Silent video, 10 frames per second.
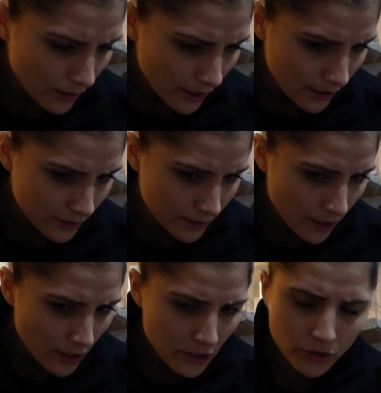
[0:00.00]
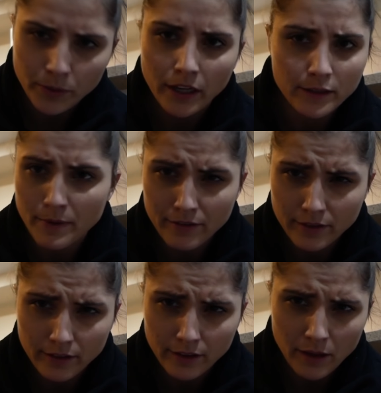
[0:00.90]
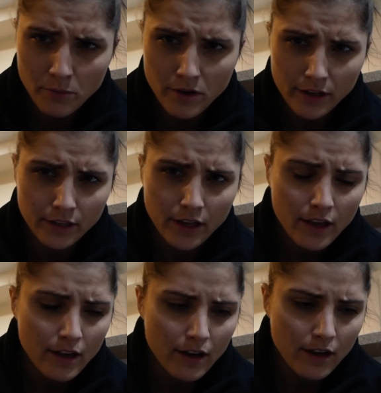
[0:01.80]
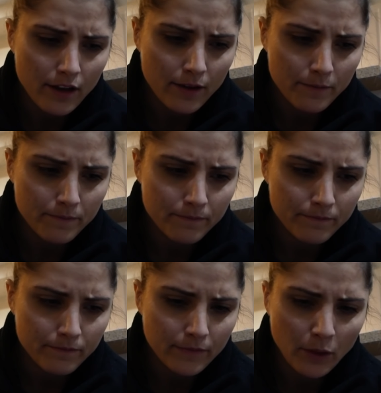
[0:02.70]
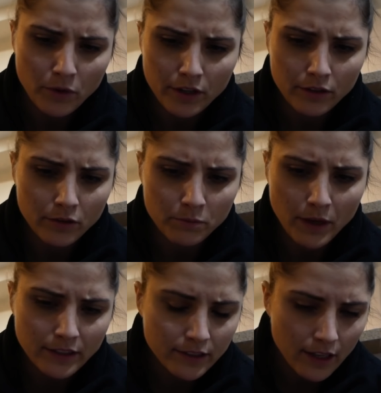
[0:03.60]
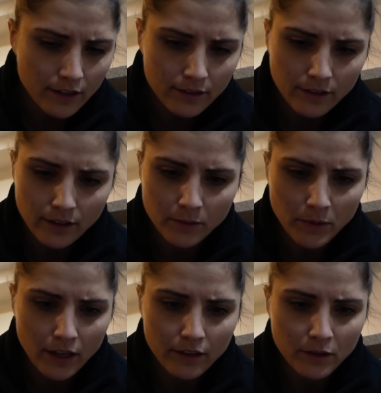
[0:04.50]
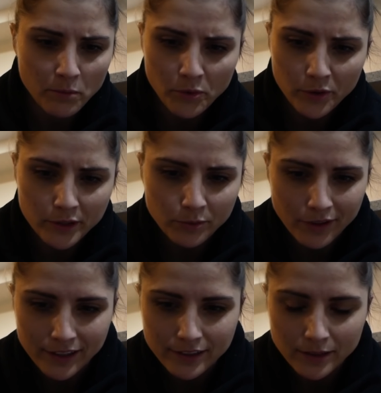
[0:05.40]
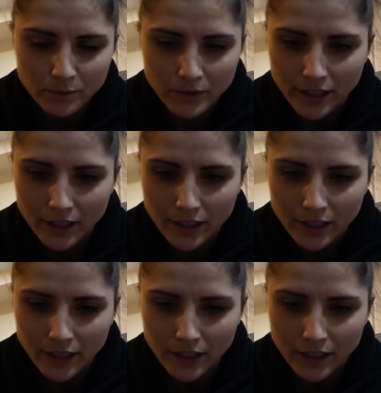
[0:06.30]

and so we got them everything that they wanted um, they wanted a new bed set got them that the boys wanted some